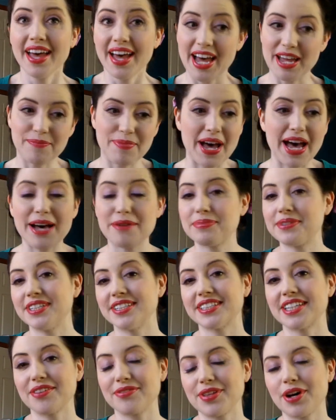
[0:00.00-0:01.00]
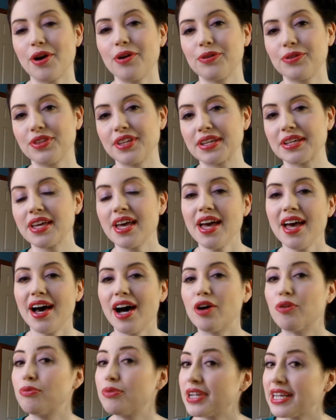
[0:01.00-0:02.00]
and perhaps just give the whole thing
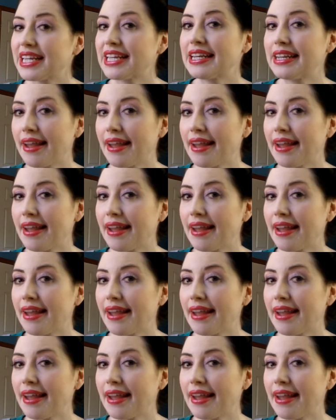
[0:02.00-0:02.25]
a really